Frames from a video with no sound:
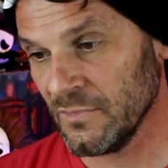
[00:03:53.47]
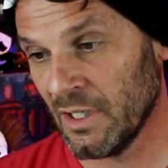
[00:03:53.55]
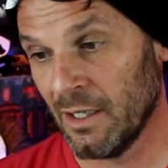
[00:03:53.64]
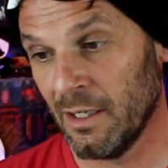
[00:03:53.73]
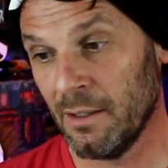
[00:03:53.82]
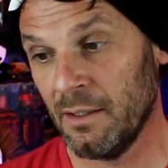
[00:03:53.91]

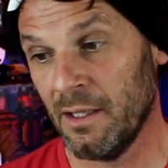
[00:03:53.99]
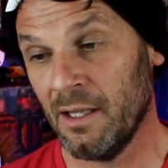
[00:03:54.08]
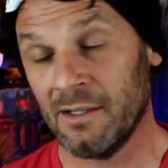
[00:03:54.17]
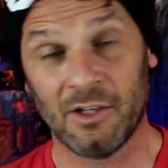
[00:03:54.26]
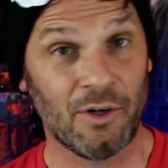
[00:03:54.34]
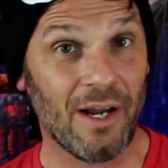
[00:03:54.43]

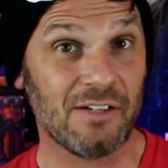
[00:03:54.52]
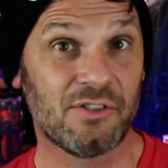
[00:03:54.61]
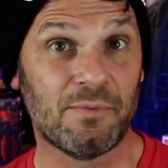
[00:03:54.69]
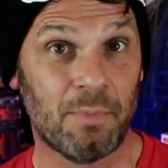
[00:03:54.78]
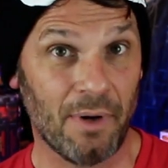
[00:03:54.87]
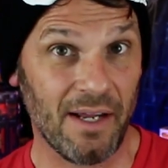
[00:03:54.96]
And
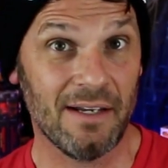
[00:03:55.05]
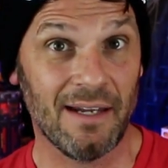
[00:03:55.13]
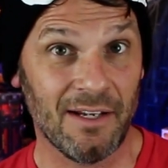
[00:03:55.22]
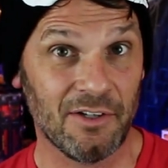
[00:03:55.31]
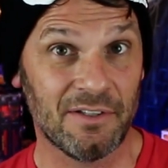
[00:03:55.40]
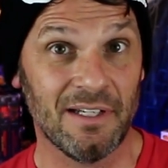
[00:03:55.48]
congrats, Braden
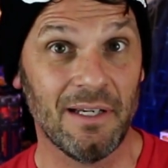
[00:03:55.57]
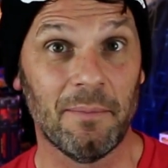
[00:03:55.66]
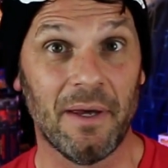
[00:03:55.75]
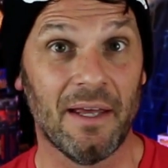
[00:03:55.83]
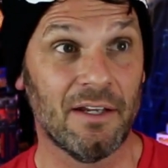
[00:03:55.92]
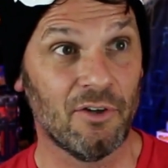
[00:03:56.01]
and your team,
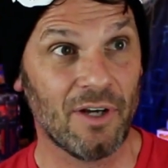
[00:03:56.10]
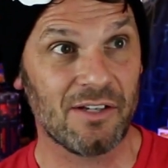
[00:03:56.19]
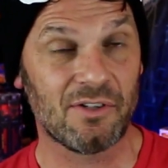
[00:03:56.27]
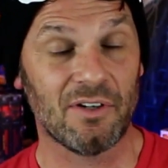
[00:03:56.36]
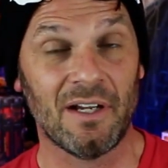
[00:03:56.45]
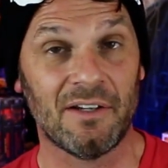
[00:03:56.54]
man. You
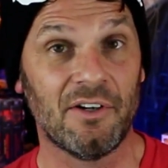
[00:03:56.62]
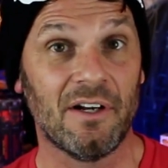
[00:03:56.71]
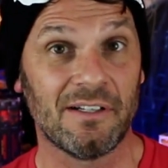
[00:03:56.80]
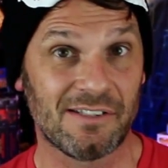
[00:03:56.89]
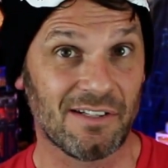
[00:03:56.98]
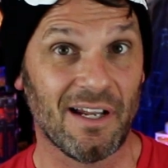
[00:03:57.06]
guys look like you're
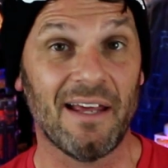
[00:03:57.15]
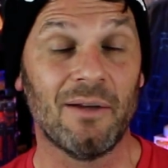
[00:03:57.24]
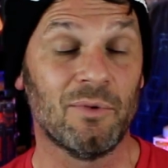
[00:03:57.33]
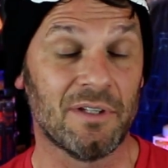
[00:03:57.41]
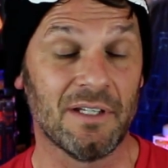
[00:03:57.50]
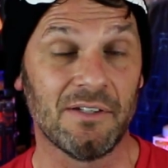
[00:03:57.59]
gonna slay it
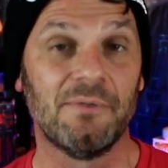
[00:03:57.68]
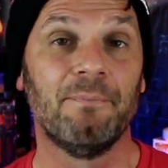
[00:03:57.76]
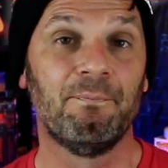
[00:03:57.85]
with this.